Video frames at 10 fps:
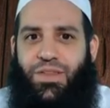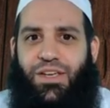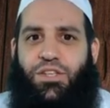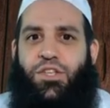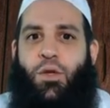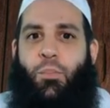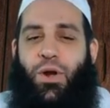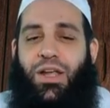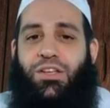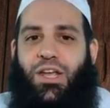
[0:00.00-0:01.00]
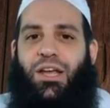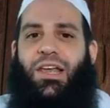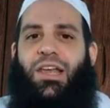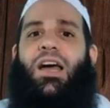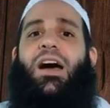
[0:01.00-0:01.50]
is to praise
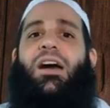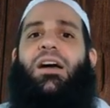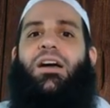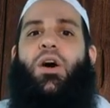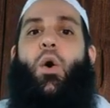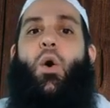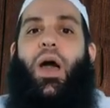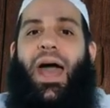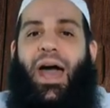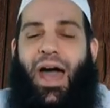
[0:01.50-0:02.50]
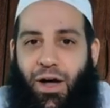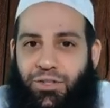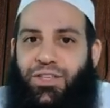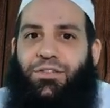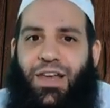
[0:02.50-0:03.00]
Allah
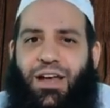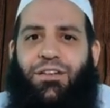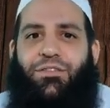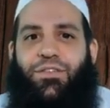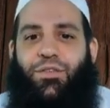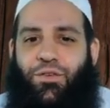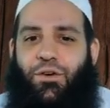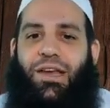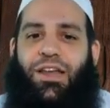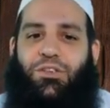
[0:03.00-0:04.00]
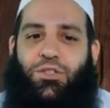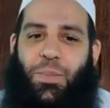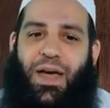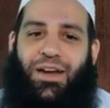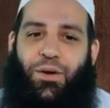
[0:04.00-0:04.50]
out of love for Allah
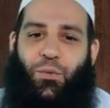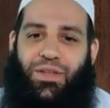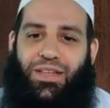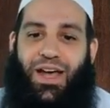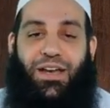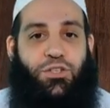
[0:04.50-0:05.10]
subhanahu wa ta'ala.